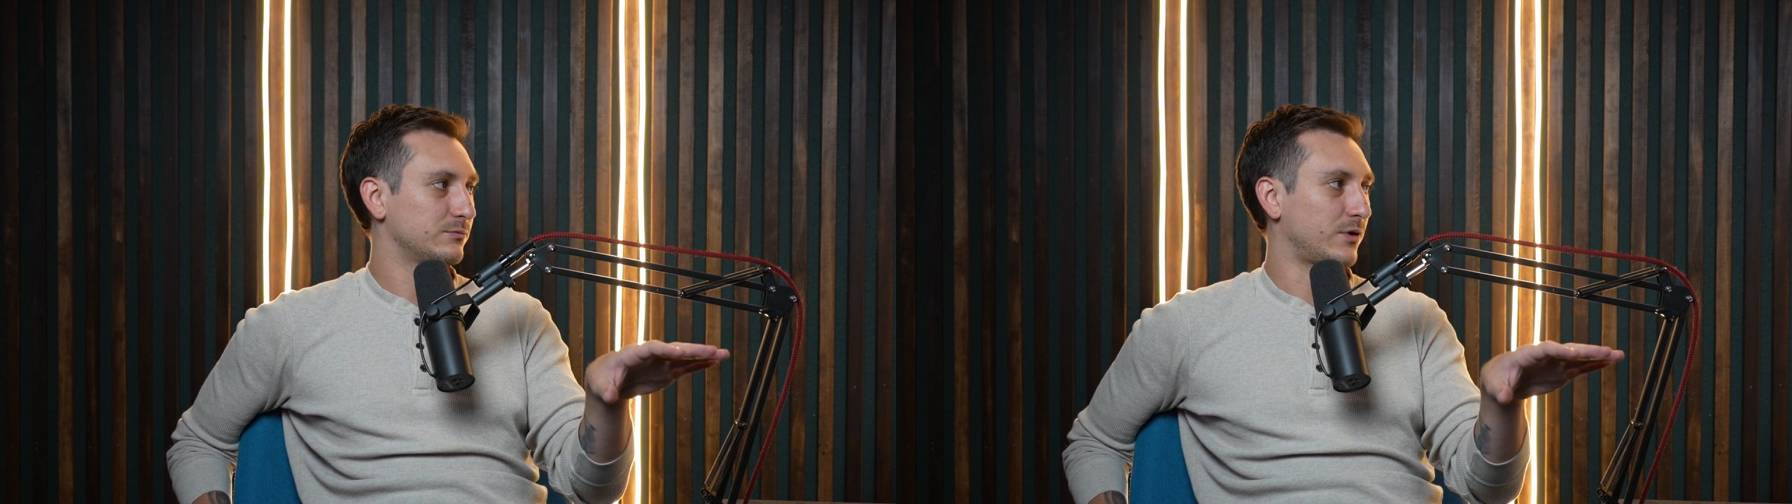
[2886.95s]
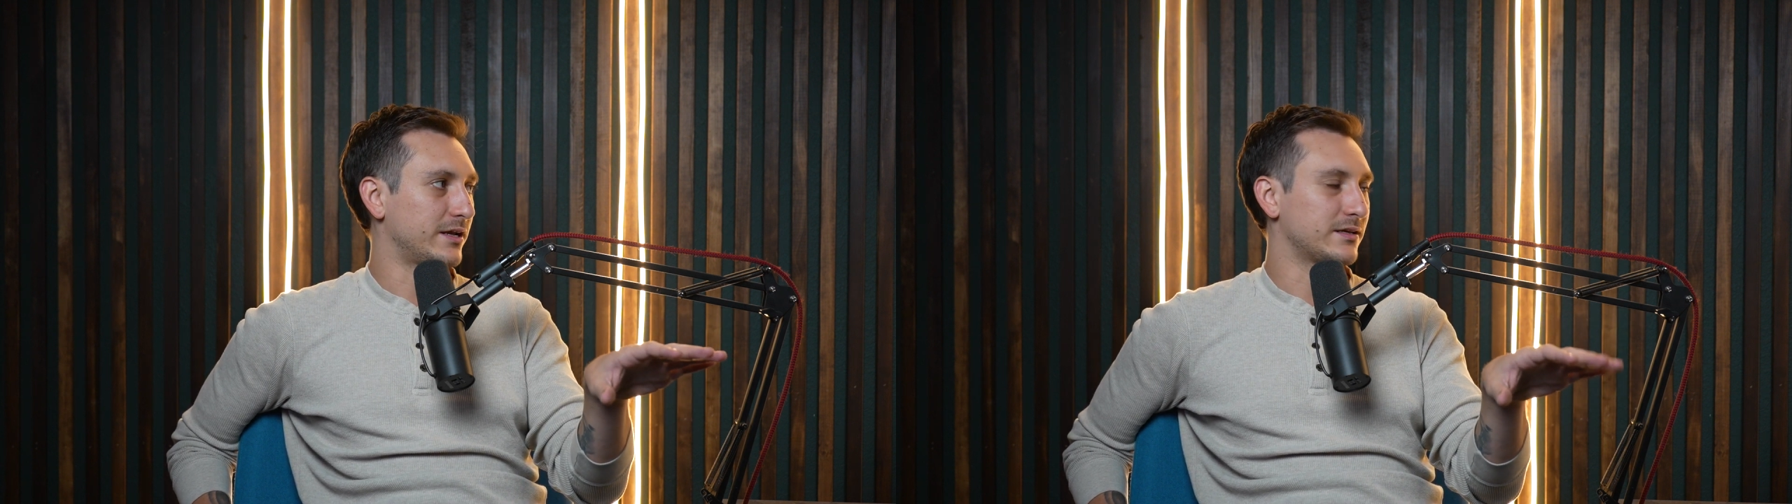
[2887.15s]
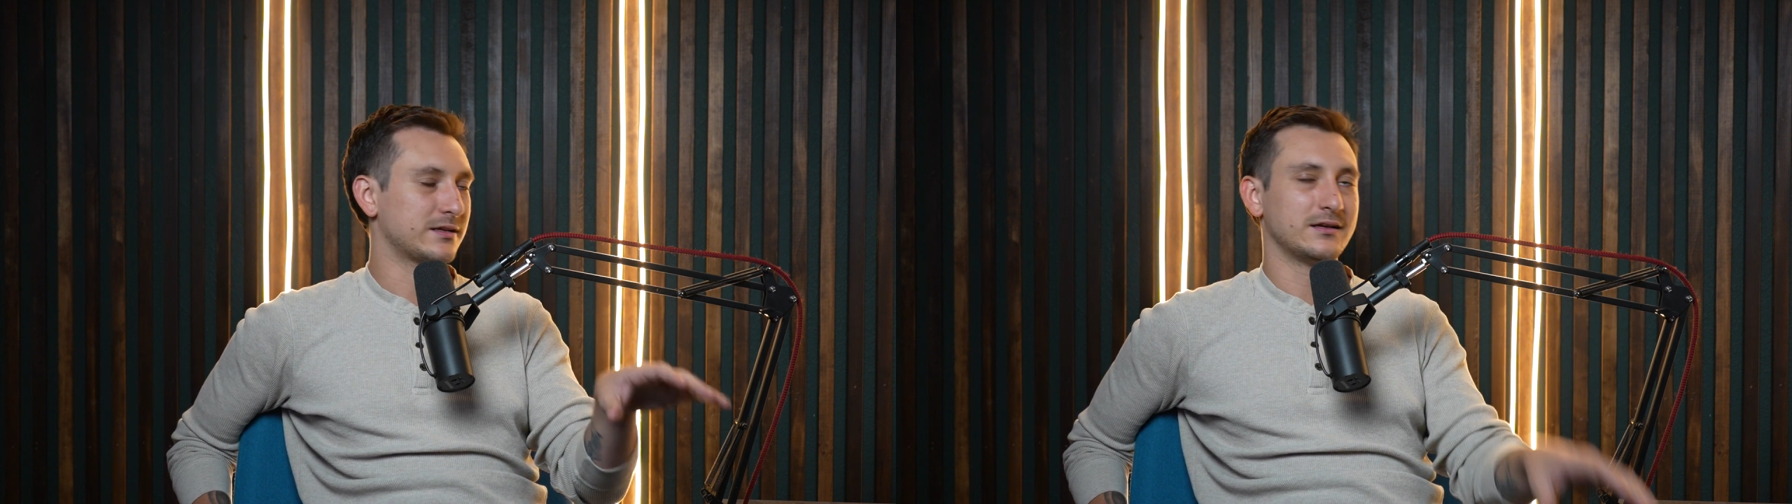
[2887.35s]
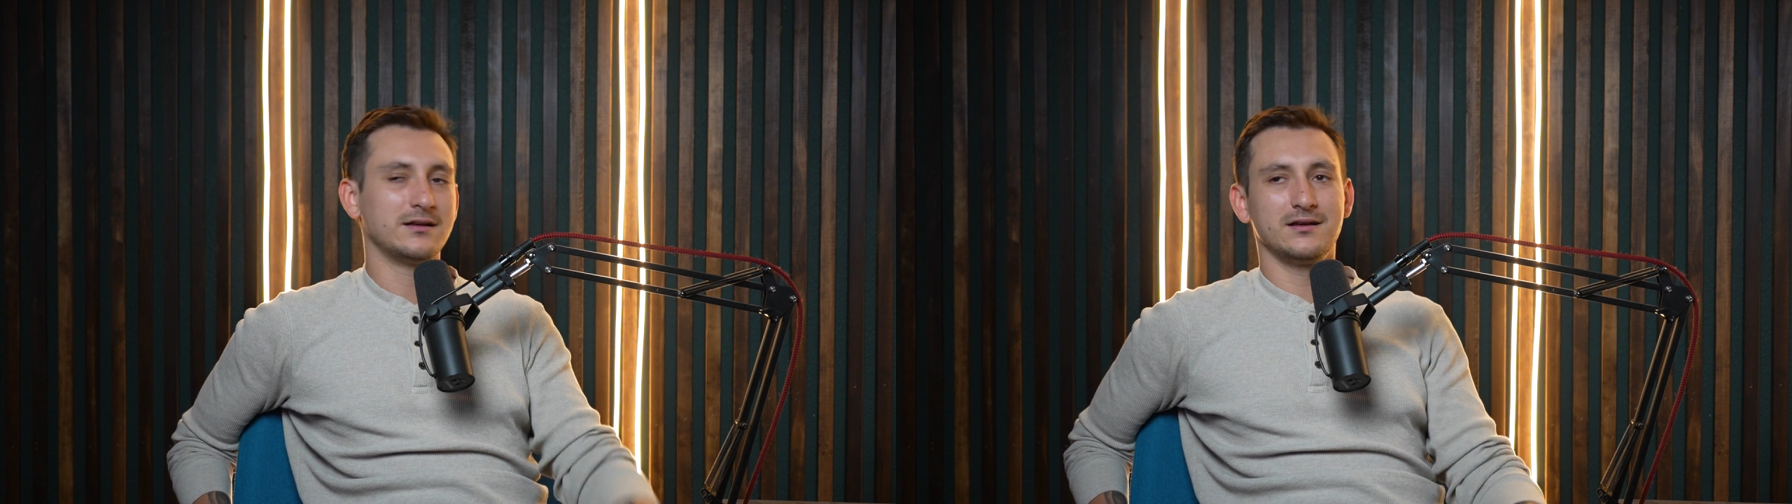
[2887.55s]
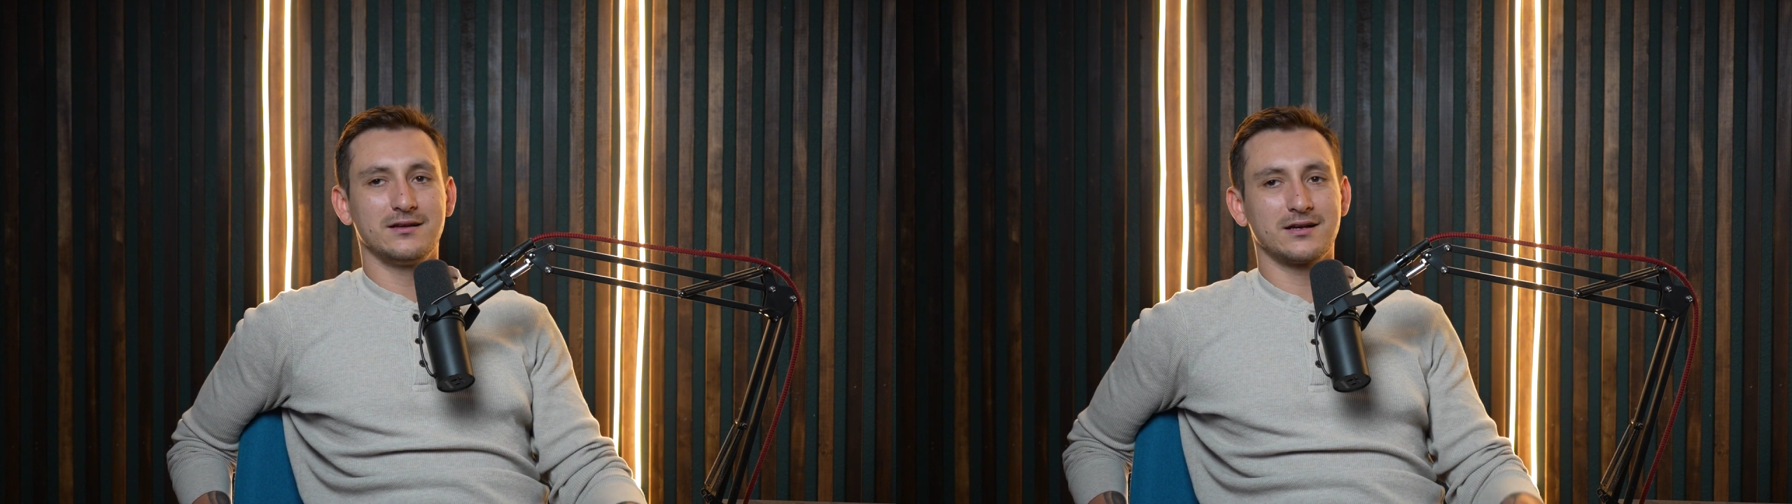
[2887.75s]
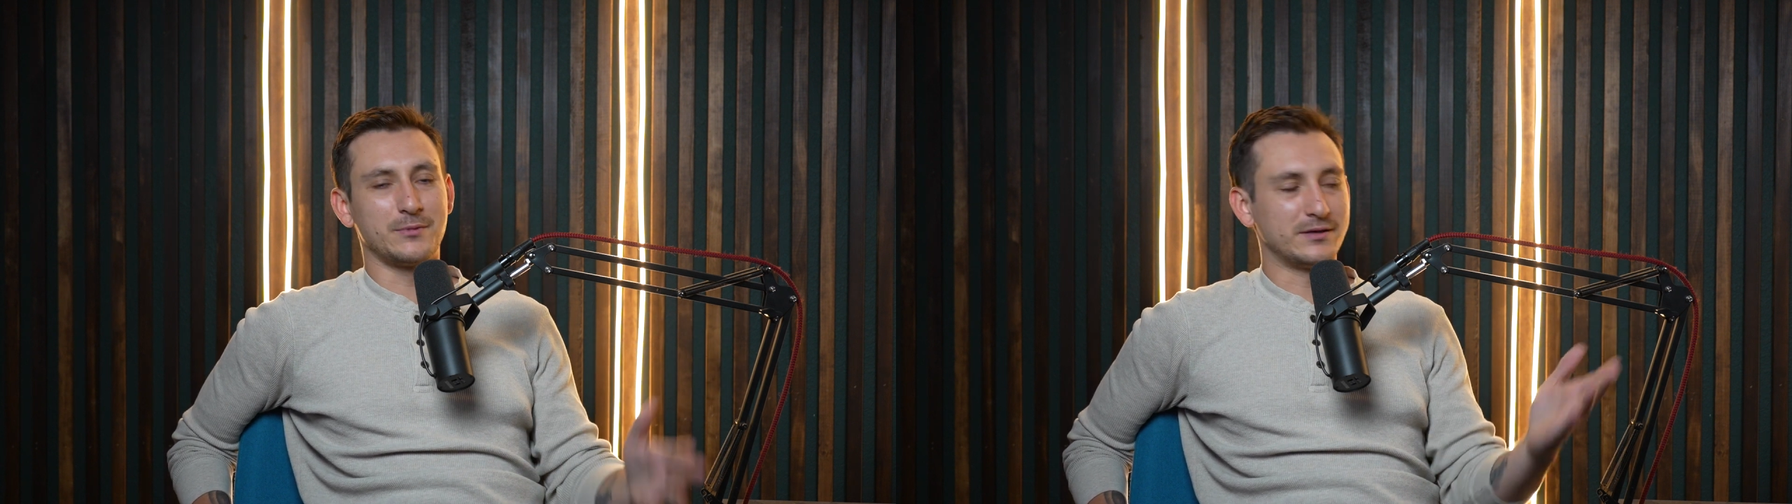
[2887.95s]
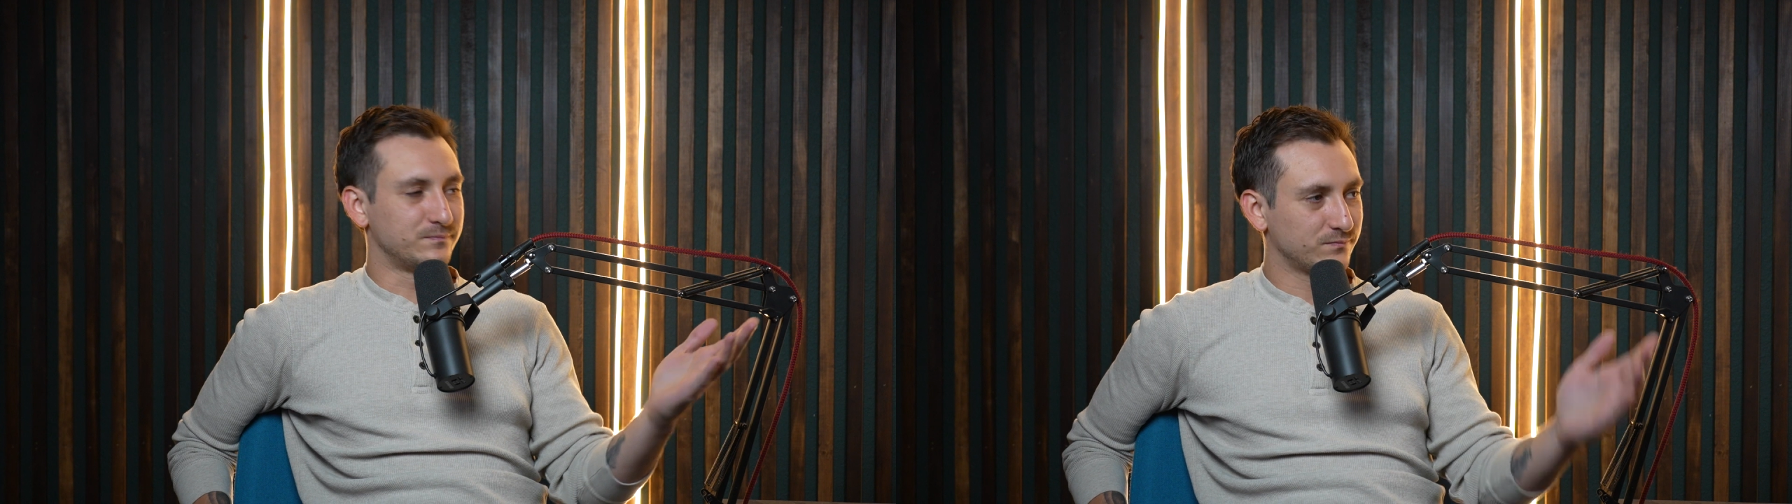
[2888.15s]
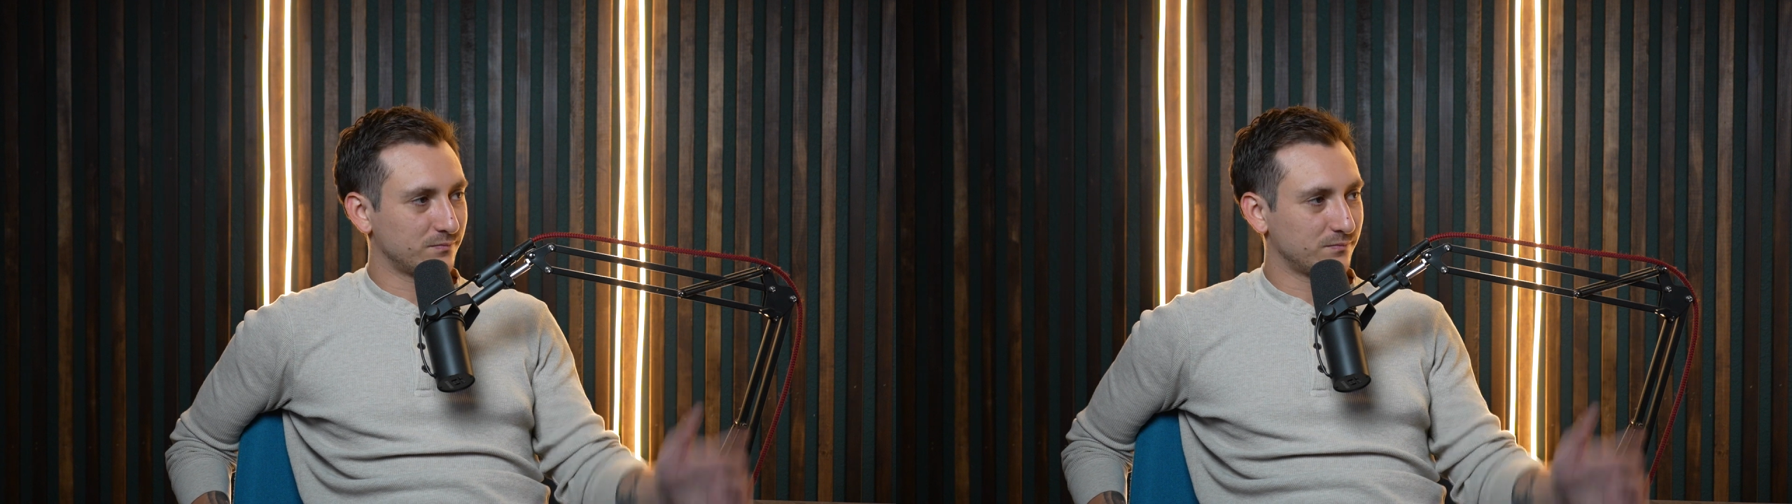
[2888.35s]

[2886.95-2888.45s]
right? Come on.